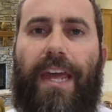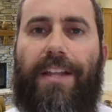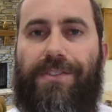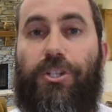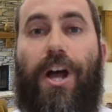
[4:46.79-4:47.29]

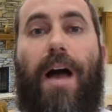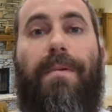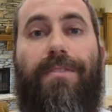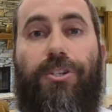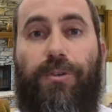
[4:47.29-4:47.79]
It's the job
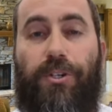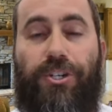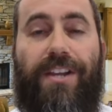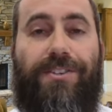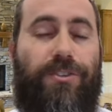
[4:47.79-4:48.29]
of the Jewish
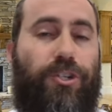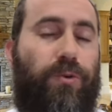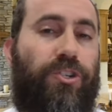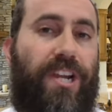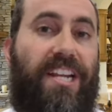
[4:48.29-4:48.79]
nation. The
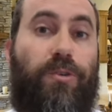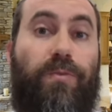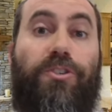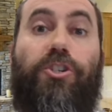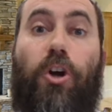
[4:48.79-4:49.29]
Jewish nation
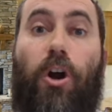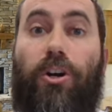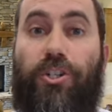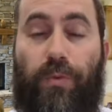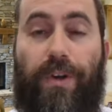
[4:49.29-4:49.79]
was
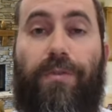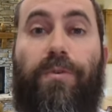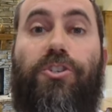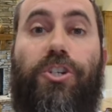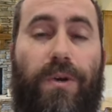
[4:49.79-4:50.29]
charged with,
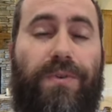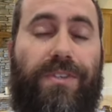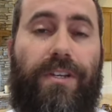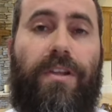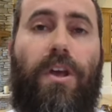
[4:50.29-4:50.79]
was
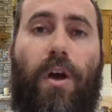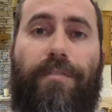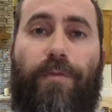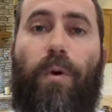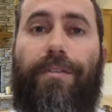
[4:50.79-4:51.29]
chosen
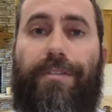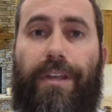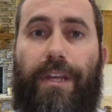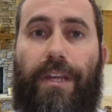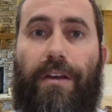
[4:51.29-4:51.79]
for
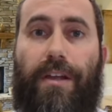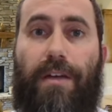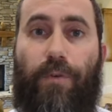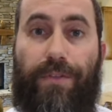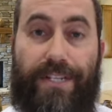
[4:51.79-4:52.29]
the
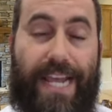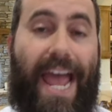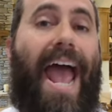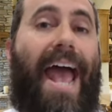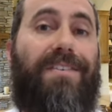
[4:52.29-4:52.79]
for the
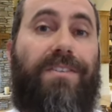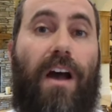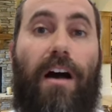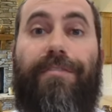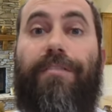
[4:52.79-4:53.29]
task
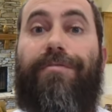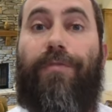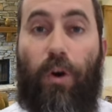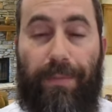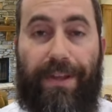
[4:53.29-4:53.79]
of
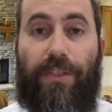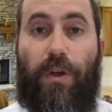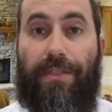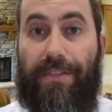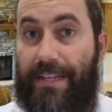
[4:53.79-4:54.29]
informing the,
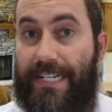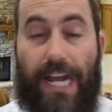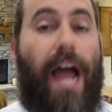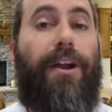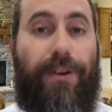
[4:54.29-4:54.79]
the
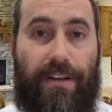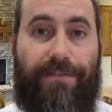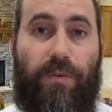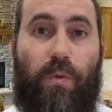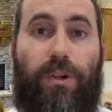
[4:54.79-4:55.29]
entirety of
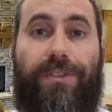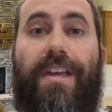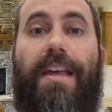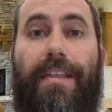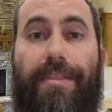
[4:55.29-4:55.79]
the world
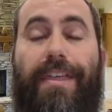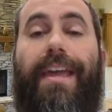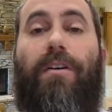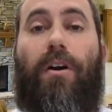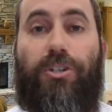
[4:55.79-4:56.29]
that
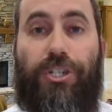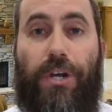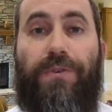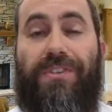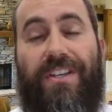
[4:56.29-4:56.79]
they are
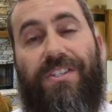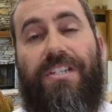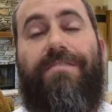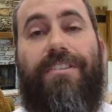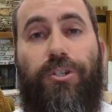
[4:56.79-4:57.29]
chosen as
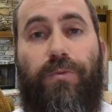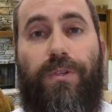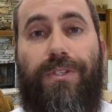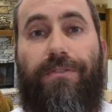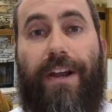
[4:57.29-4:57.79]

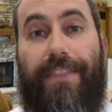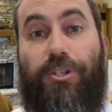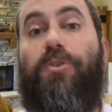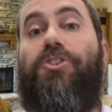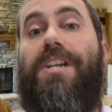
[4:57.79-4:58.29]
individuals, right? The
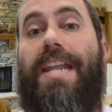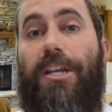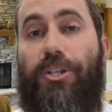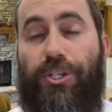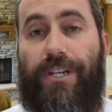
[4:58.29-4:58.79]
Jewish
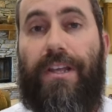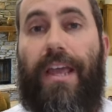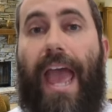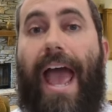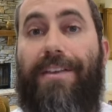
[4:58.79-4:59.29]
nation
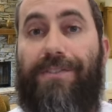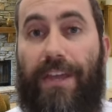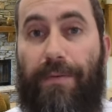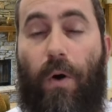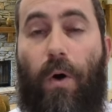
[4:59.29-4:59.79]
as
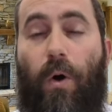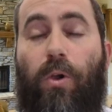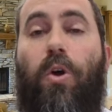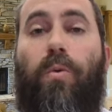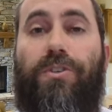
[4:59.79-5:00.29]
a
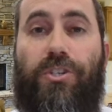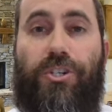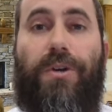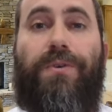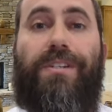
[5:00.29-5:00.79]
whole was
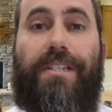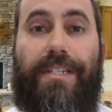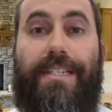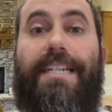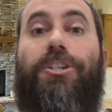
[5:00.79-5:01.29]
chosen
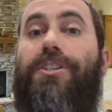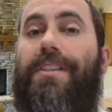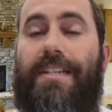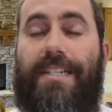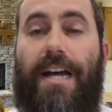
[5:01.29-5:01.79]
to teach
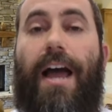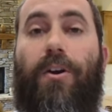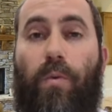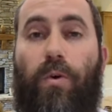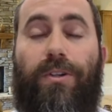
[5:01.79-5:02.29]
the
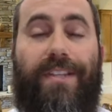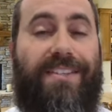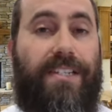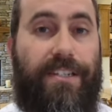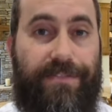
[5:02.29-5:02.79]
entire world
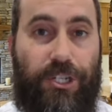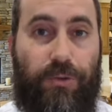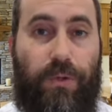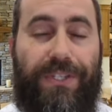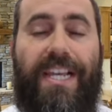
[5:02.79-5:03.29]
as
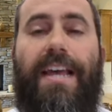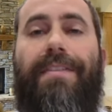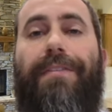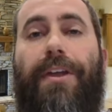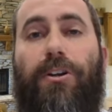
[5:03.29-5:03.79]
individuals
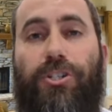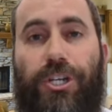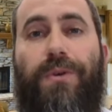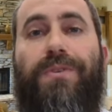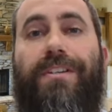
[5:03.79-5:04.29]
that they are
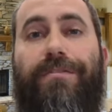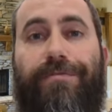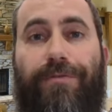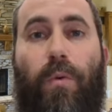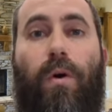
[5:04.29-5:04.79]
chosen
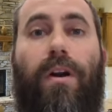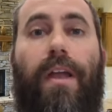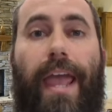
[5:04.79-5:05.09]
for